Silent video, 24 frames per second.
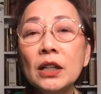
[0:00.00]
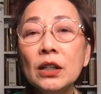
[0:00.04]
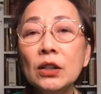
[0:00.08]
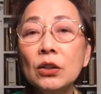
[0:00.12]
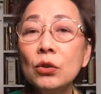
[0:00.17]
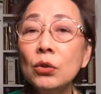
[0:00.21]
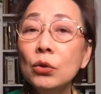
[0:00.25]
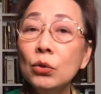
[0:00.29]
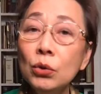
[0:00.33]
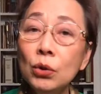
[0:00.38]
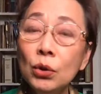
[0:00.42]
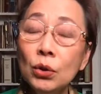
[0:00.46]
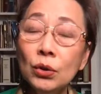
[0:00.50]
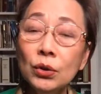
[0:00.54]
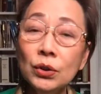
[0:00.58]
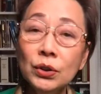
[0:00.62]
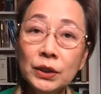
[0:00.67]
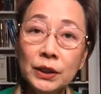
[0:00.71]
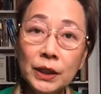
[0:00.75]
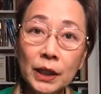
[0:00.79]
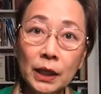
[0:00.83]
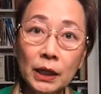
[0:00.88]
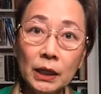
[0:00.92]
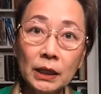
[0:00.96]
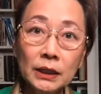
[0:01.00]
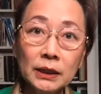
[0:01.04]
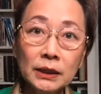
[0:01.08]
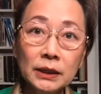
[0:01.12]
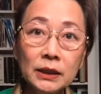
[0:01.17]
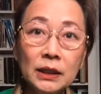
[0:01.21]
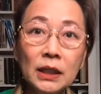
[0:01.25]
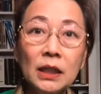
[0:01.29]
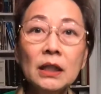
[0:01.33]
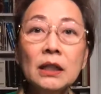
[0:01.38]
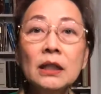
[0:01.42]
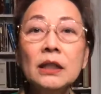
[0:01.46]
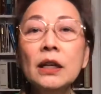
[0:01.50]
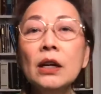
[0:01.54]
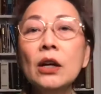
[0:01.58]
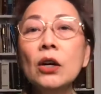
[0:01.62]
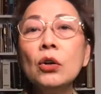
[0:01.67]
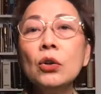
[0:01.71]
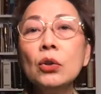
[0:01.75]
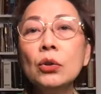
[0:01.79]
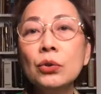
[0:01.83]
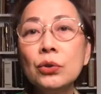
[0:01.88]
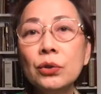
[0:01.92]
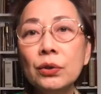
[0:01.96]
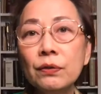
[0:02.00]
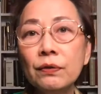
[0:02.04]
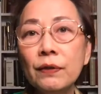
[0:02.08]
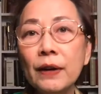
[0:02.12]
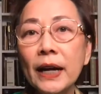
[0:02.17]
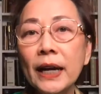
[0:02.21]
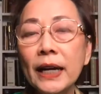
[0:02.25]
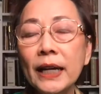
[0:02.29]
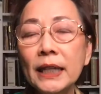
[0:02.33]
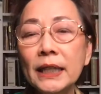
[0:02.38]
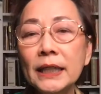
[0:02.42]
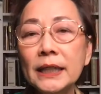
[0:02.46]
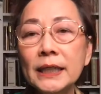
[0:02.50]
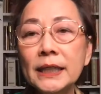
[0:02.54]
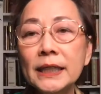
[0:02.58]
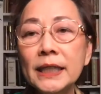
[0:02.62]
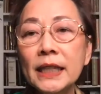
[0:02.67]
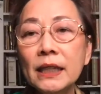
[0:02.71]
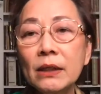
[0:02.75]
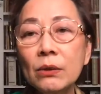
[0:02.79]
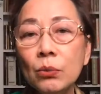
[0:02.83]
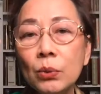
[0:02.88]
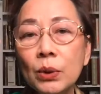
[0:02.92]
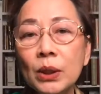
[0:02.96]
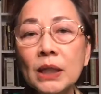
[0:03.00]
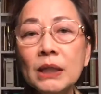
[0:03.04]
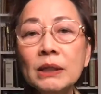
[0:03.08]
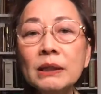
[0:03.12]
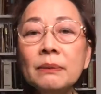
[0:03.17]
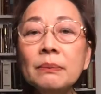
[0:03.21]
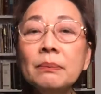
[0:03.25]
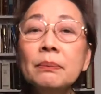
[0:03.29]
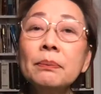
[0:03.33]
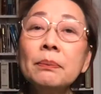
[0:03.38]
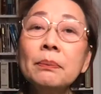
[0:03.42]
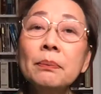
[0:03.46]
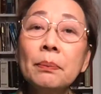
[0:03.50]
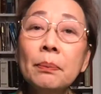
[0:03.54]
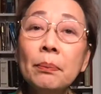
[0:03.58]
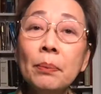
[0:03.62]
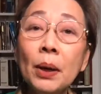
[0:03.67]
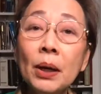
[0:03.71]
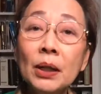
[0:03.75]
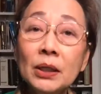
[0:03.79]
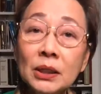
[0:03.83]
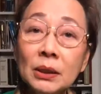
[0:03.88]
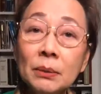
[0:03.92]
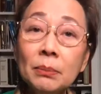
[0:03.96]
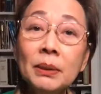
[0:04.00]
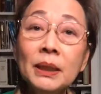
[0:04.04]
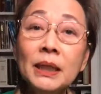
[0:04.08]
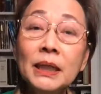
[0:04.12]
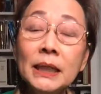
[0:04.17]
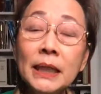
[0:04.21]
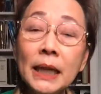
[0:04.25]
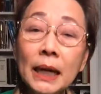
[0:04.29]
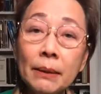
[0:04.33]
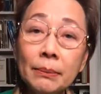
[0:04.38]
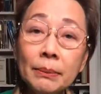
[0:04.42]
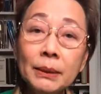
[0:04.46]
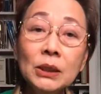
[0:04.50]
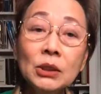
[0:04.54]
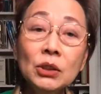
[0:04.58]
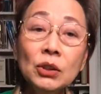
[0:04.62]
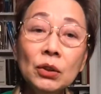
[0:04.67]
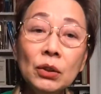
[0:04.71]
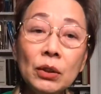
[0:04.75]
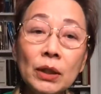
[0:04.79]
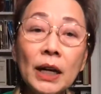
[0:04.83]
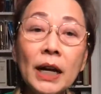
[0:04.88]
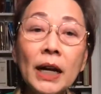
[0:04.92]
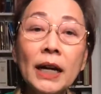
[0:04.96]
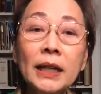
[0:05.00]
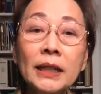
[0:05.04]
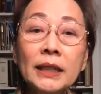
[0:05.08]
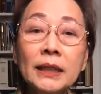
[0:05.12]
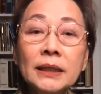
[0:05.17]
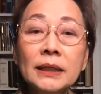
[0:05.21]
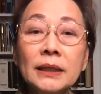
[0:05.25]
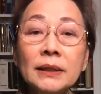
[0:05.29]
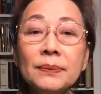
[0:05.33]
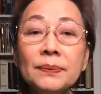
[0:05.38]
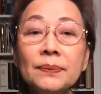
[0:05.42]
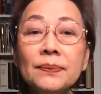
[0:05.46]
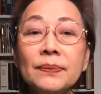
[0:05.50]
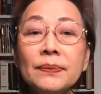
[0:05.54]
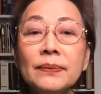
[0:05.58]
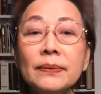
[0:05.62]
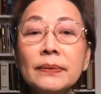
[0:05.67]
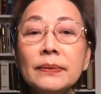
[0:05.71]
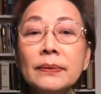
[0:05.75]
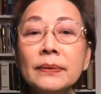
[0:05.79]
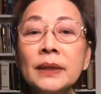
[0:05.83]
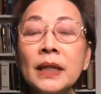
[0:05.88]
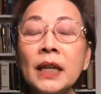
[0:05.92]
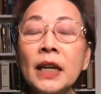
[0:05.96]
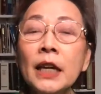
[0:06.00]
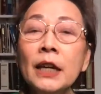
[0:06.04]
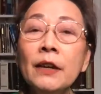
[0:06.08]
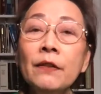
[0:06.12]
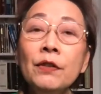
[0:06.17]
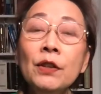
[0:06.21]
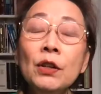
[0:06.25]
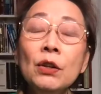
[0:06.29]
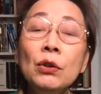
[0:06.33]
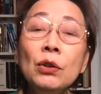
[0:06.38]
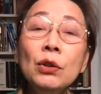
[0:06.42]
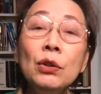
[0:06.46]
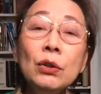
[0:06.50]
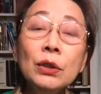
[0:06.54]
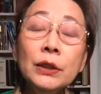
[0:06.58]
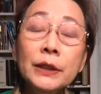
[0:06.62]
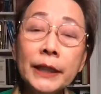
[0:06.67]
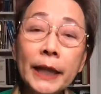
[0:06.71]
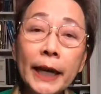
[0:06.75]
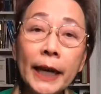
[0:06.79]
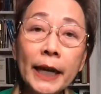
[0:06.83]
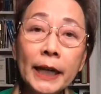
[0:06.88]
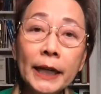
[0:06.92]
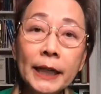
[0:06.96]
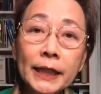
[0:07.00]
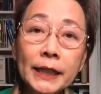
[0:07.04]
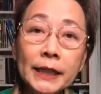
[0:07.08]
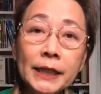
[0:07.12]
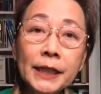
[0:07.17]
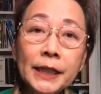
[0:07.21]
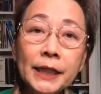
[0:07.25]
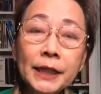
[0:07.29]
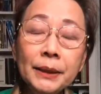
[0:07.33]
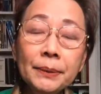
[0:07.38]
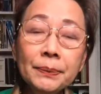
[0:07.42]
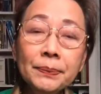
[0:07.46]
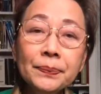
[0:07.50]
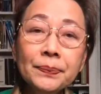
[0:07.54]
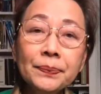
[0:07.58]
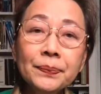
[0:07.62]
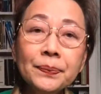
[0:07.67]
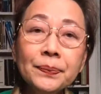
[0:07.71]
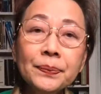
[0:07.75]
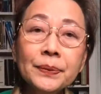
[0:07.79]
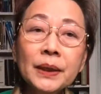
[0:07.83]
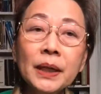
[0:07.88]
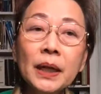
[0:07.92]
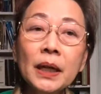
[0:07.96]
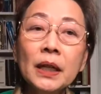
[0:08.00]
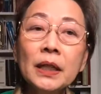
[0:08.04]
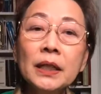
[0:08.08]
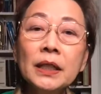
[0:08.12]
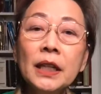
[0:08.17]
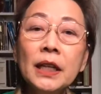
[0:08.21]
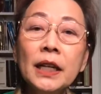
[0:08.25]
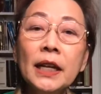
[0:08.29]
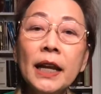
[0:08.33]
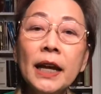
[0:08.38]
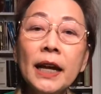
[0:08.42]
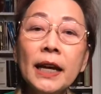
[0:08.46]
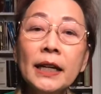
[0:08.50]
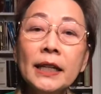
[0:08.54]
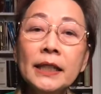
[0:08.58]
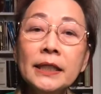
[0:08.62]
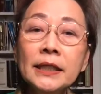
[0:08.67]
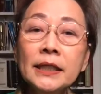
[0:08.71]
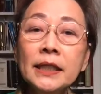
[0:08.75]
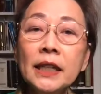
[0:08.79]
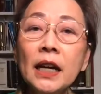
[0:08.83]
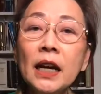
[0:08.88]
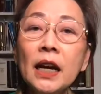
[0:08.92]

who knows, there is still the ultraviolet that will possibly damage your eyes. If you use LED, the light